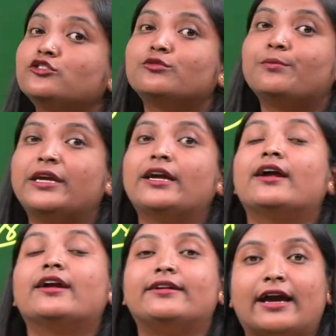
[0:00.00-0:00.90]
be
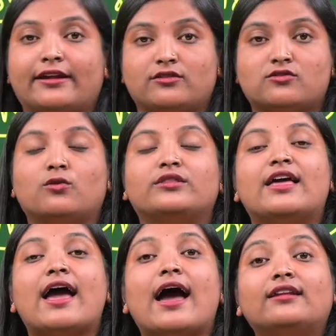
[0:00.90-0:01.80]
done. So there
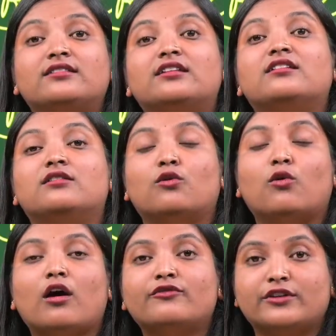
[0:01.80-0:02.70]
the role of
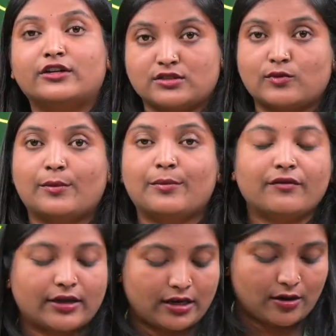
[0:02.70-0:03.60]
nurse will be very
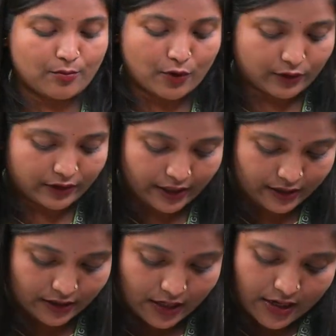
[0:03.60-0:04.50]
important.
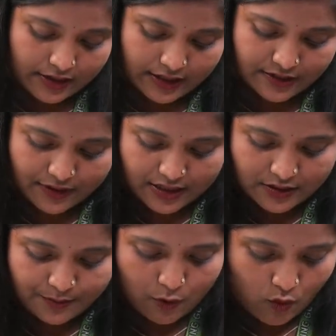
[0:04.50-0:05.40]
Next one is
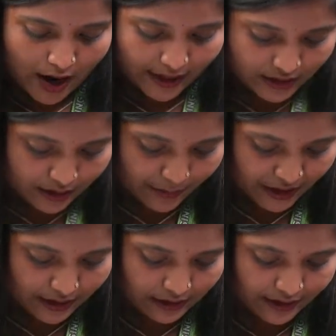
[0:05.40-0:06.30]
providing a medical and
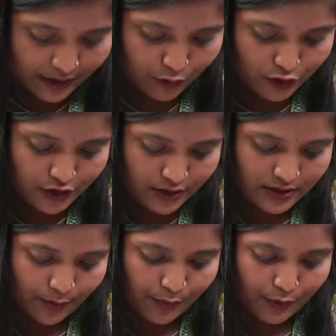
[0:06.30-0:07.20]
emotional
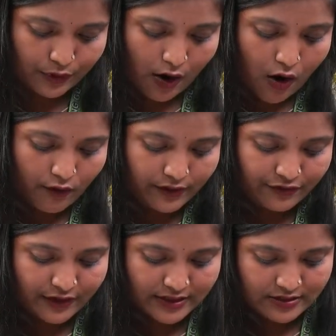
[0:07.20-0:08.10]
support. Offer first
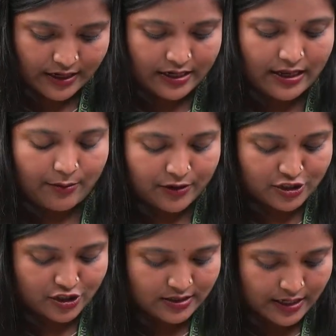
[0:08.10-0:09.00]
aid, emergency
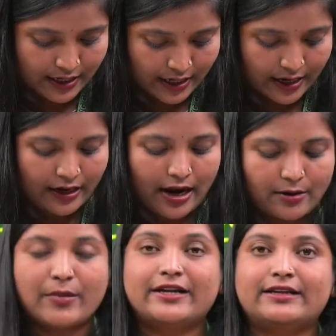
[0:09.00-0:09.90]
care and
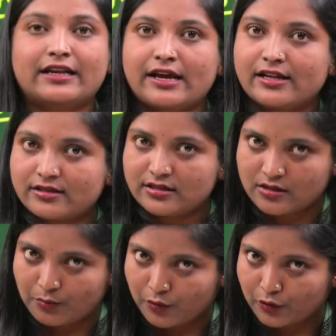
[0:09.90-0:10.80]
mental health
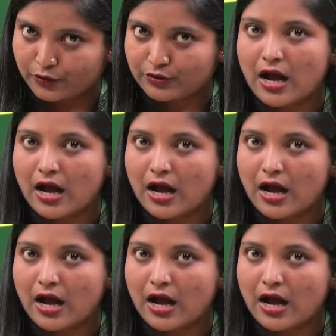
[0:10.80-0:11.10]
support to the